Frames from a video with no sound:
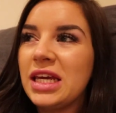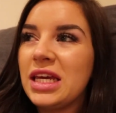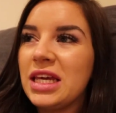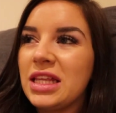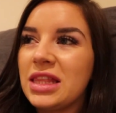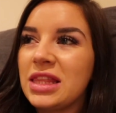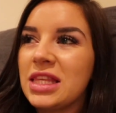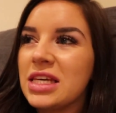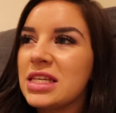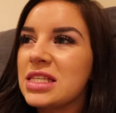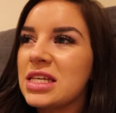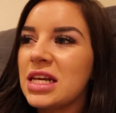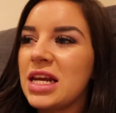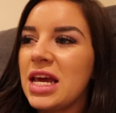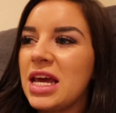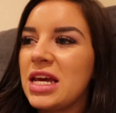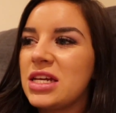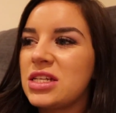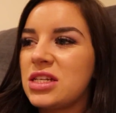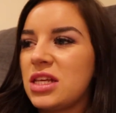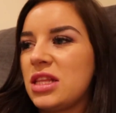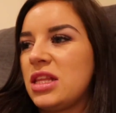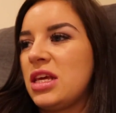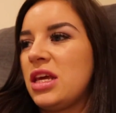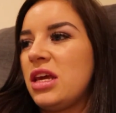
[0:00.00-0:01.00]
eat this
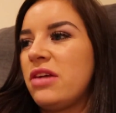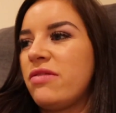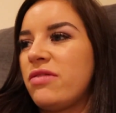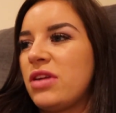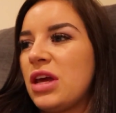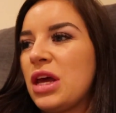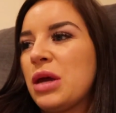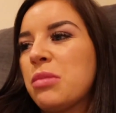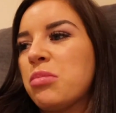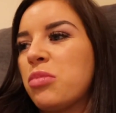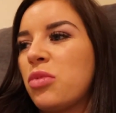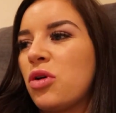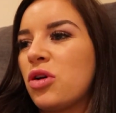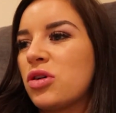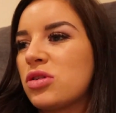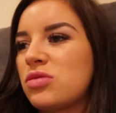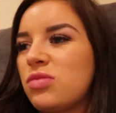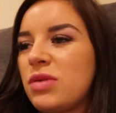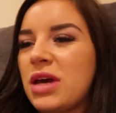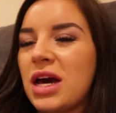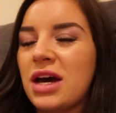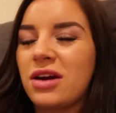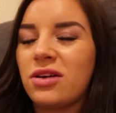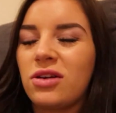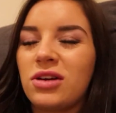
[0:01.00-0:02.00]
late in the evening, but
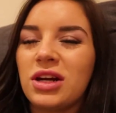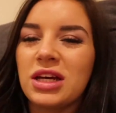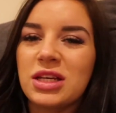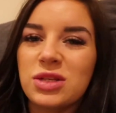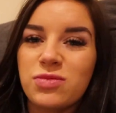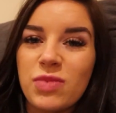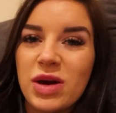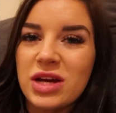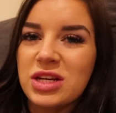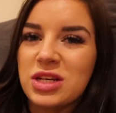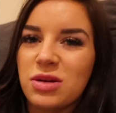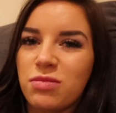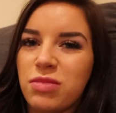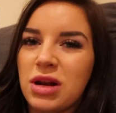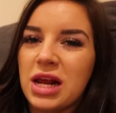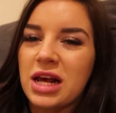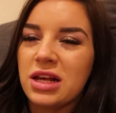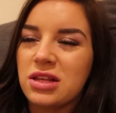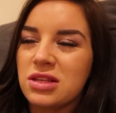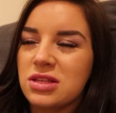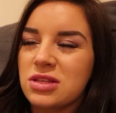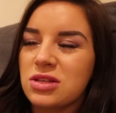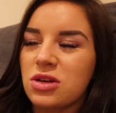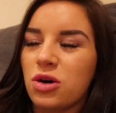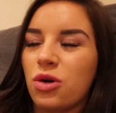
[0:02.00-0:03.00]
we had unexpected
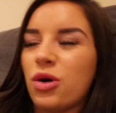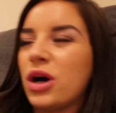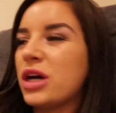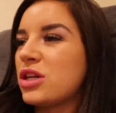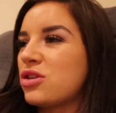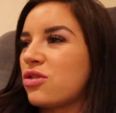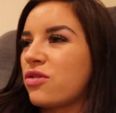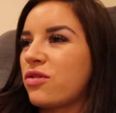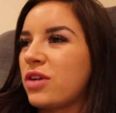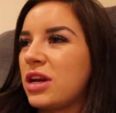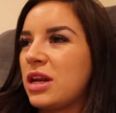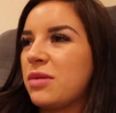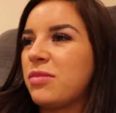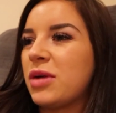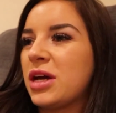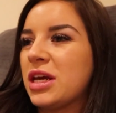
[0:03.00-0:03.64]
plans, so I don't really